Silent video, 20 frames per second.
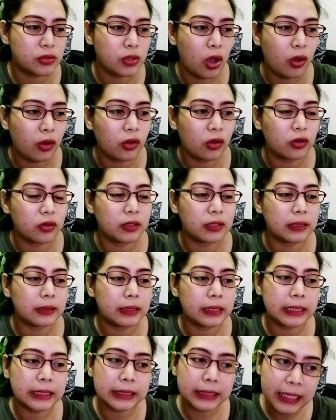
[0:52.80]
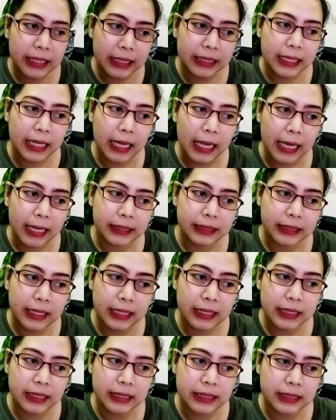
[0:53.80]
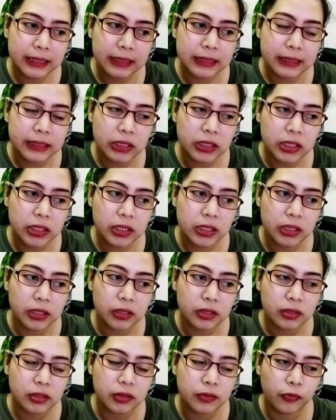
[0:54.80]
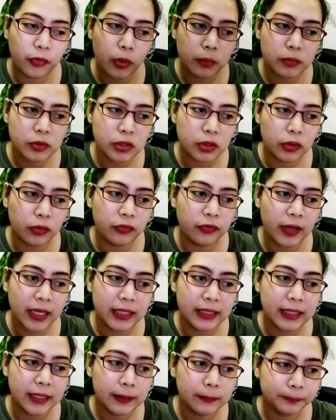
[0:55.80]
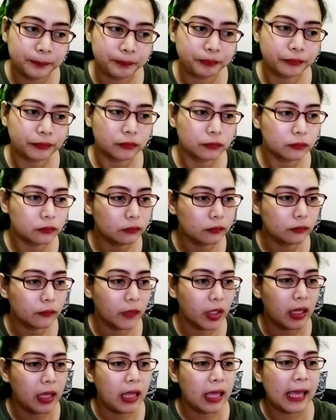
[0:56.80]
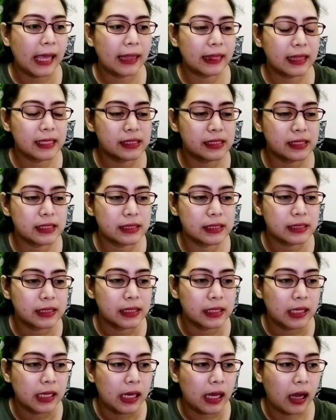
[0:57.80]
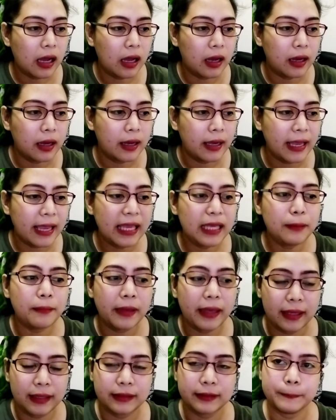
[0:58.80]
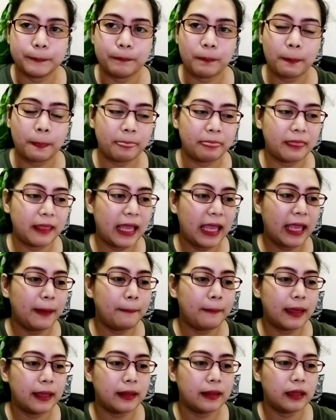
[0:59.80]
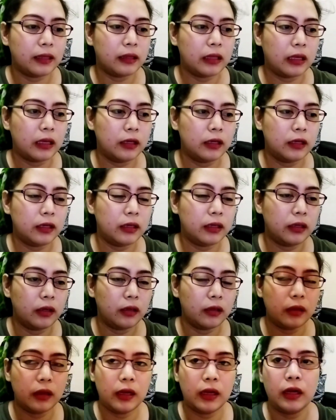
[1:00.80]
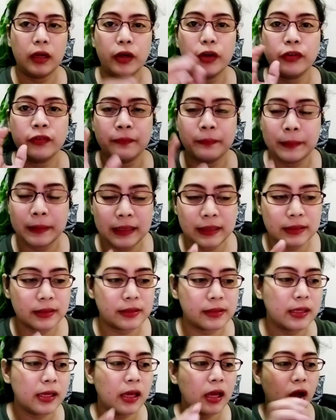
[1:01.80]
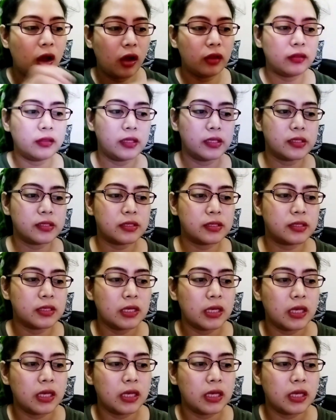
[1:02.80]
soklic i think she is from slovenia and this is uh amen amen the uh, her piece on this